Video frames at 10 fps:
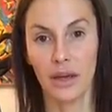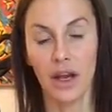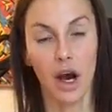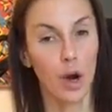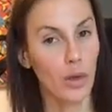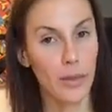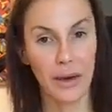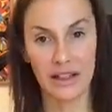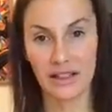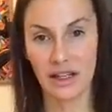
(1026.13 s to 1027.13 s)
Whole wheat
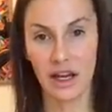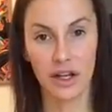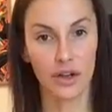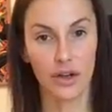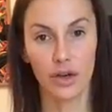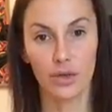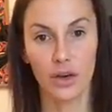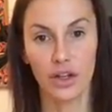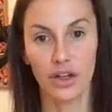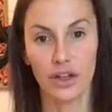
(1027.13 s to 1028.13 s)
pasta, another good
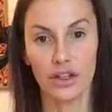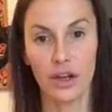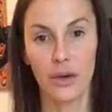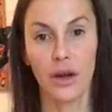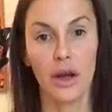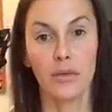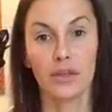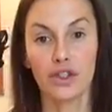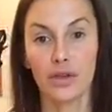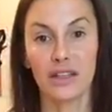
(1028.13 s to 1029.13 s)
one you can do.
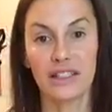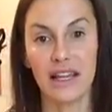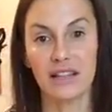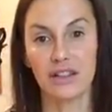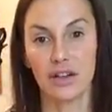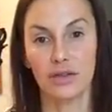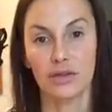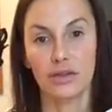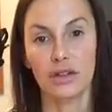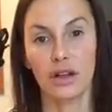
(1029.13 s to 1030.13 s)
Medjool dates,
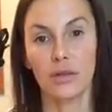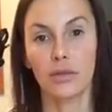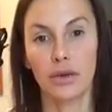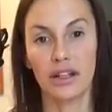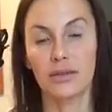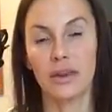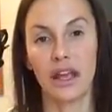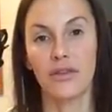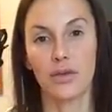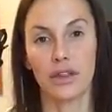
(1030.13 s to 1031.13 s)
Donald, please be
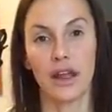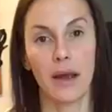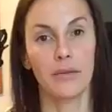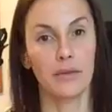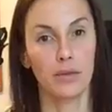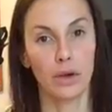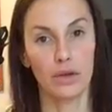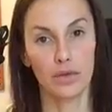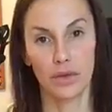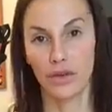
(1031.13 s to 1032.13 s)
careful with them.
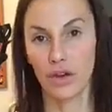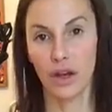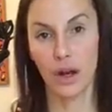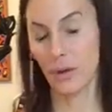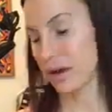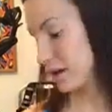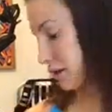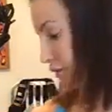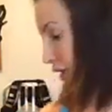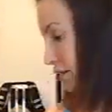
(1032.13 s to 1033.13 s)
Before you know it,
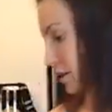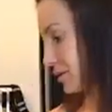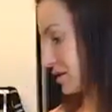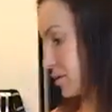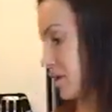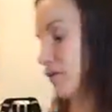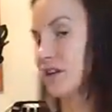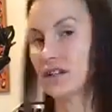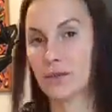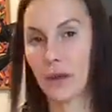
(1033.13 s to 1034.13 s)
if you add them into
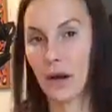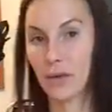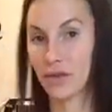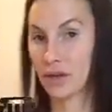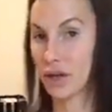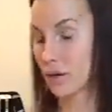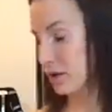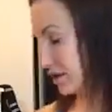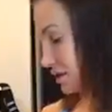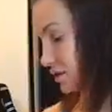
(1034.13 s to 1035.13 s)
MyFitnessPal, before you know it,
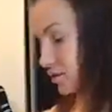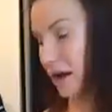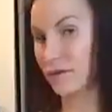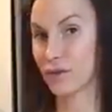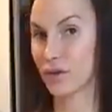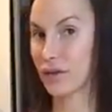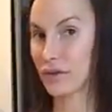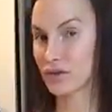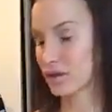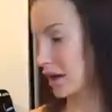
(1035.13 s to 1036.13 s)
it's like 400 or
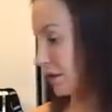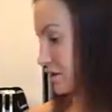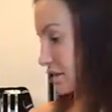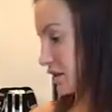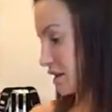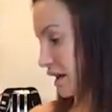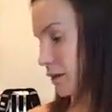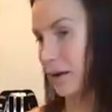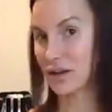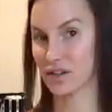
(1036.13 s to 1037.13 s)
500 calories in your day
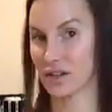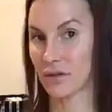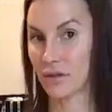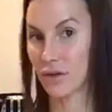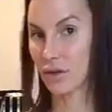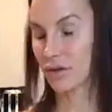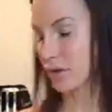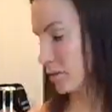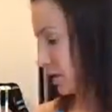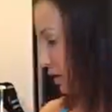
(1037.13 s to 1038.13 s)
by just having 4 of them.
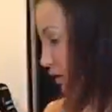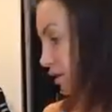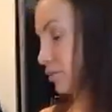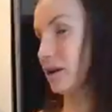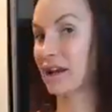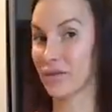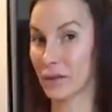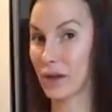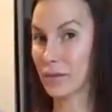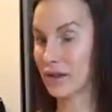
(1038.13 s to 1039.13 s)
Believe me,
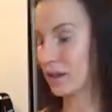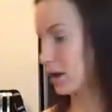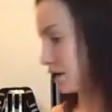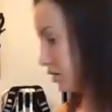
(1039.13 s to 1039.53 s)
I've been there.